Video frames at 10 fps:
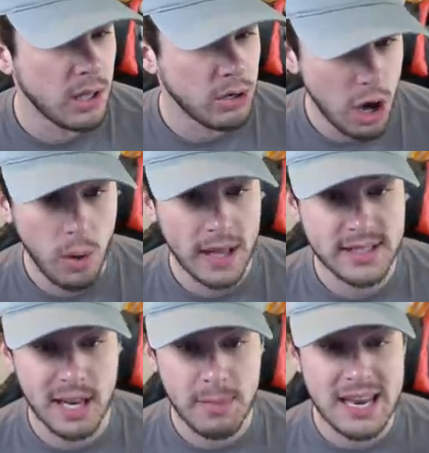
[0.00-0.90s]
No,
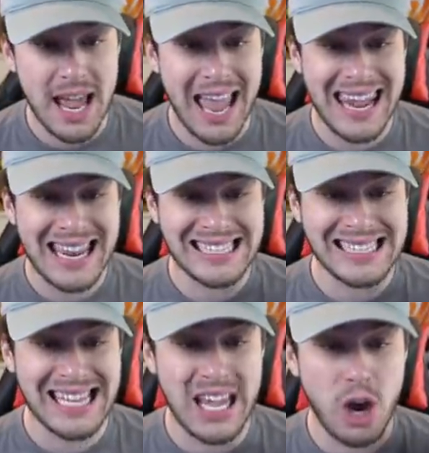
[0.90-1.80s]
it's going to be United,
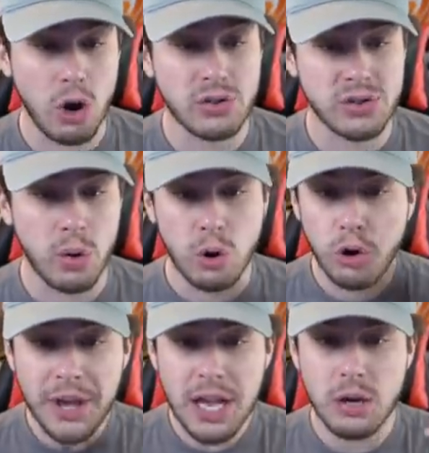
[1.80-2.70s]
City, Arsenal.
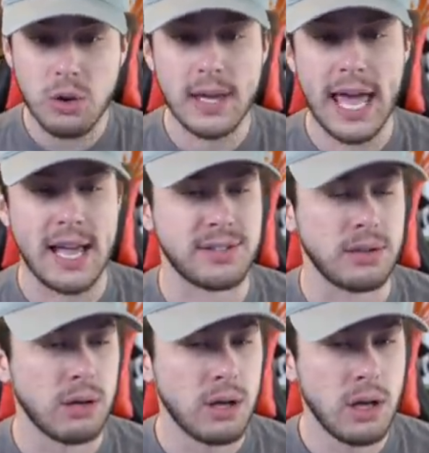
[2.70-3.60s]
Look at
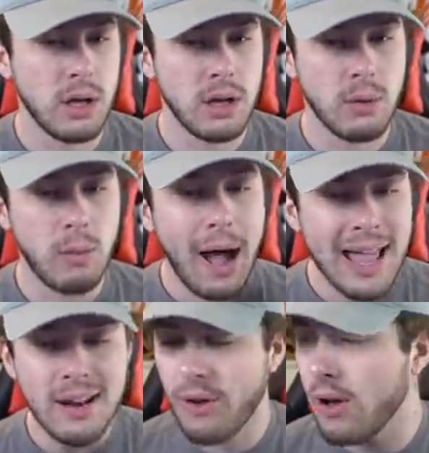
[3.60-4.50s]
Newcastle.
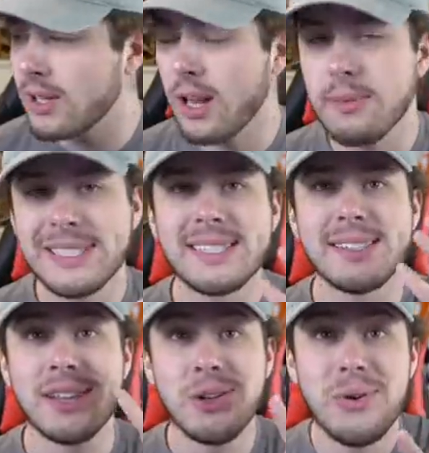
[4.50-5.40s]
Why out of all clubs is
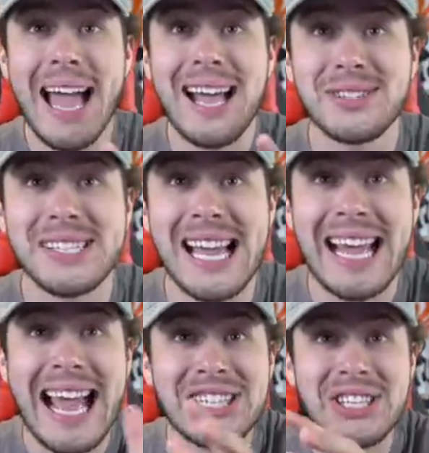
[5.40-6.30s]
Newcastle's
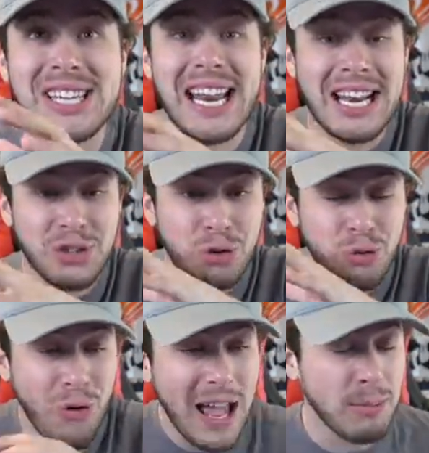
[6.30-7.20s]
actually did
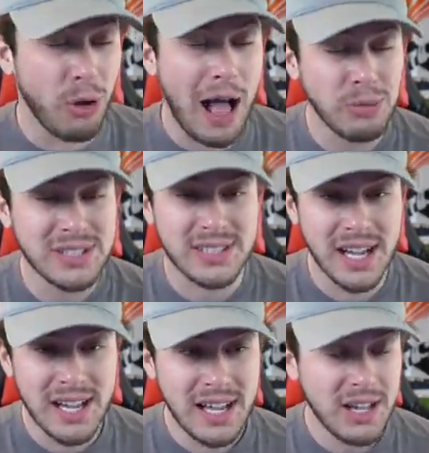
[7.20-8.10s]
incredible. I was,
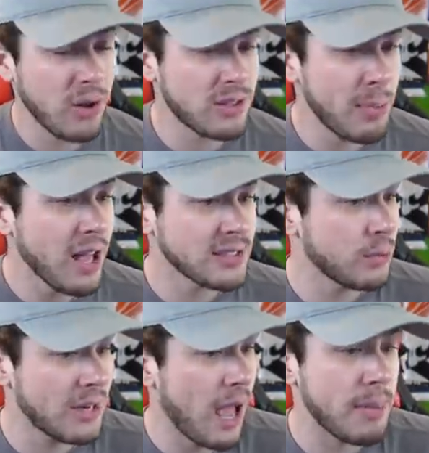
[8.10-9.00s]
you know, to be honest,
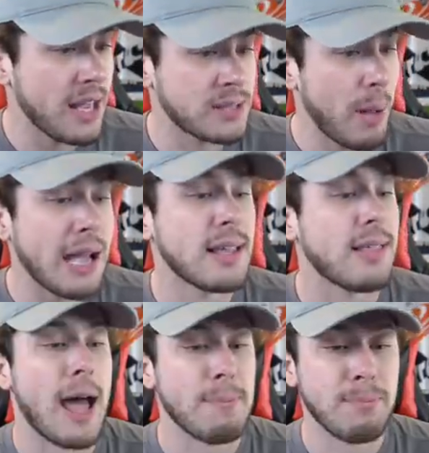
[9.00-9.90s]
I would not be expecting
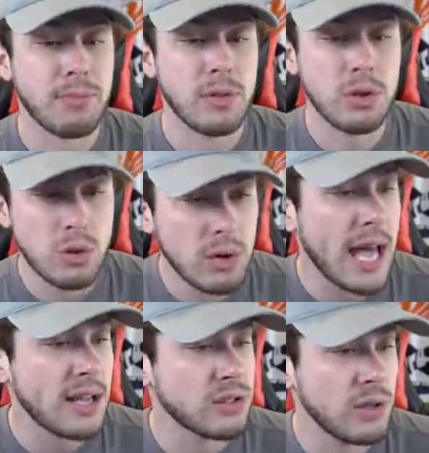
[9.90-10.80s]
that.
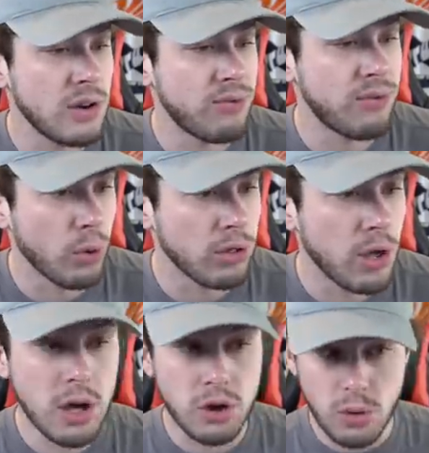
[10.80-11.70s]
Newcastle in fourth.
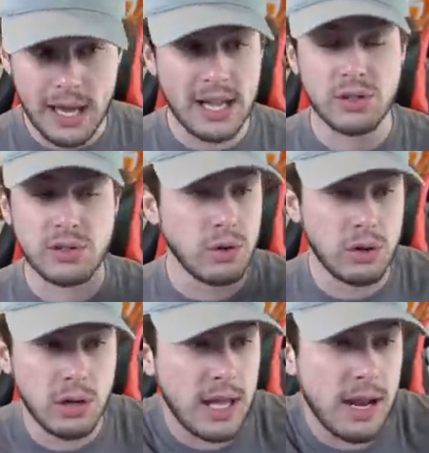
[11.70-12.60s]
Newcastle still
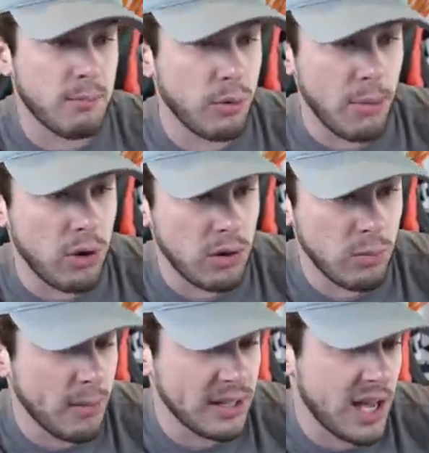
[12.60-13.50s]
could get promoted.
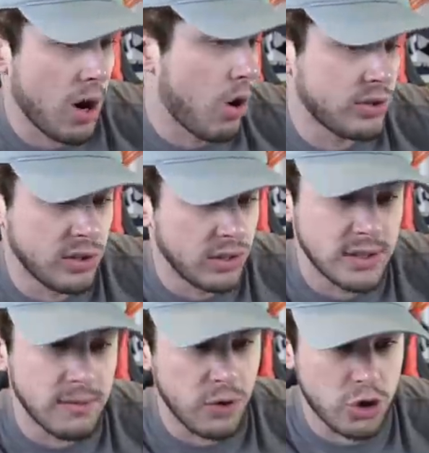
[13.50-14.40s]
What am I saying? Arsenal
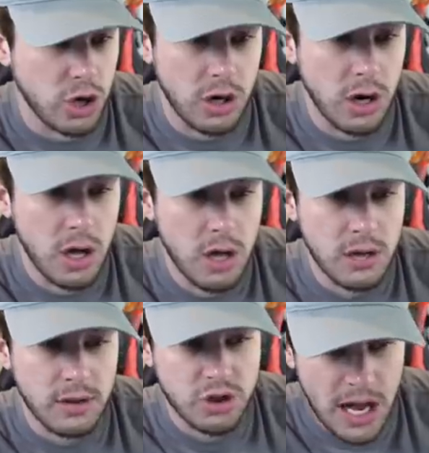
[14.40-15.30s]
isn't for sure.
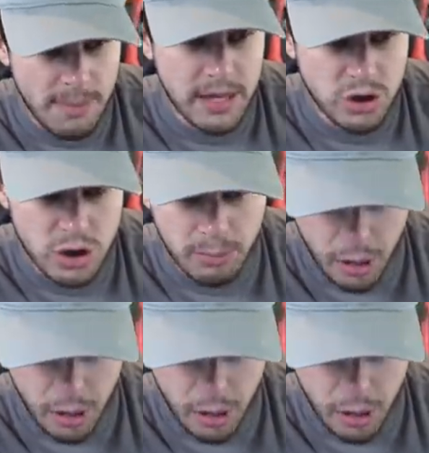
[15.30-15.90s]
The championship